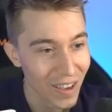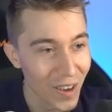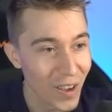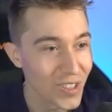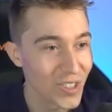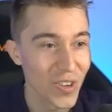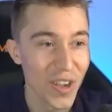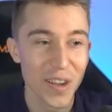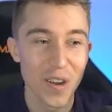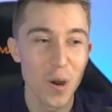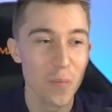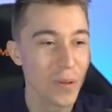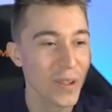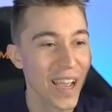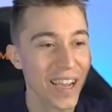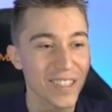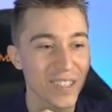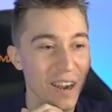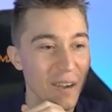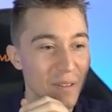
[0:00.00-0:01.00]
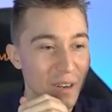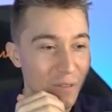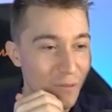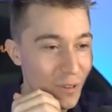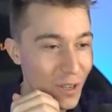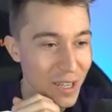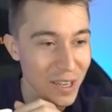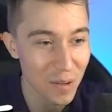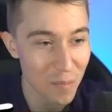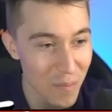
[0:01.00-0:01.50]
Also, I hope you guys are having a
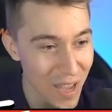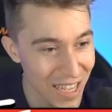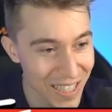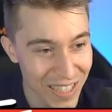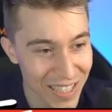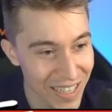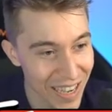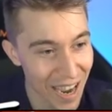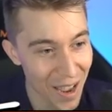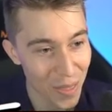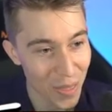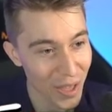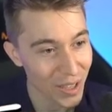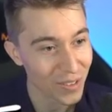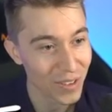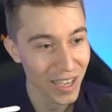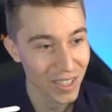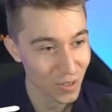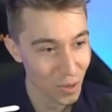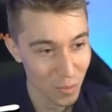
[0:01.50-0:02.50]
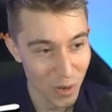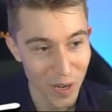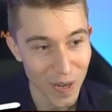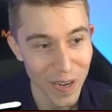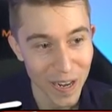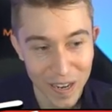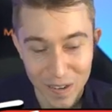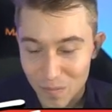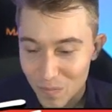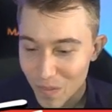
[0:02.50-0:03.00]
freaking amazing day. Thank you guys for being
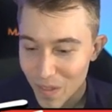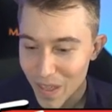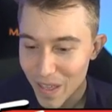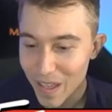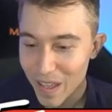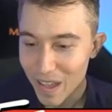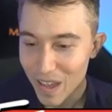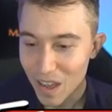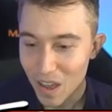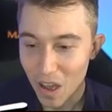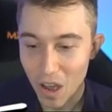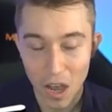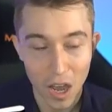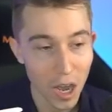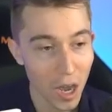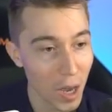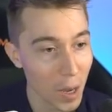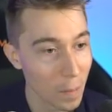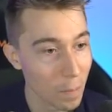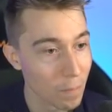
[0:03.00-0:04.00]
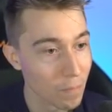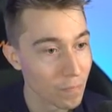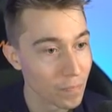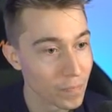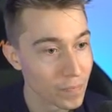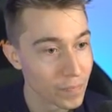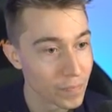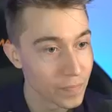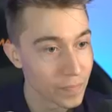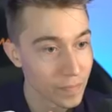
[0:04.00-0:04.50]
here. Um,